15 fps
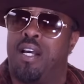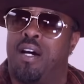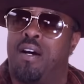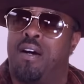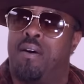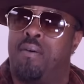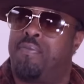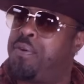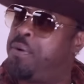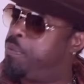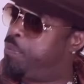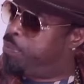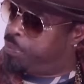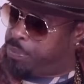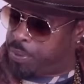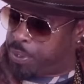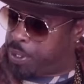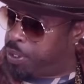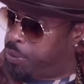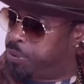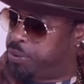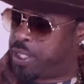Um, for
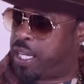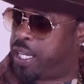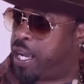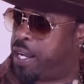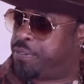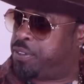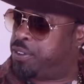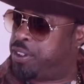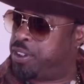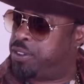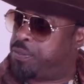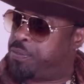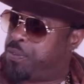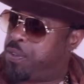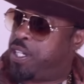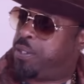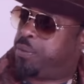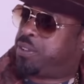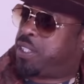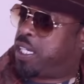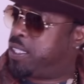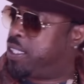it was like after she's a friend. It
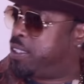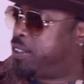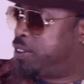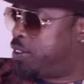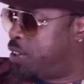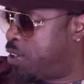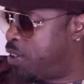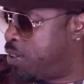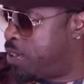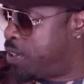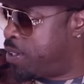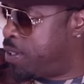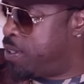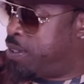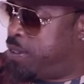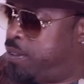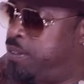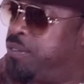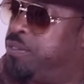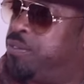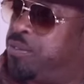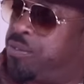was like another the Gilbert song.
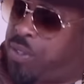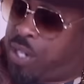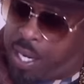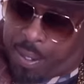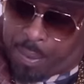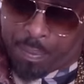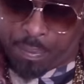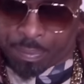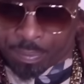O'Sullivan. Right.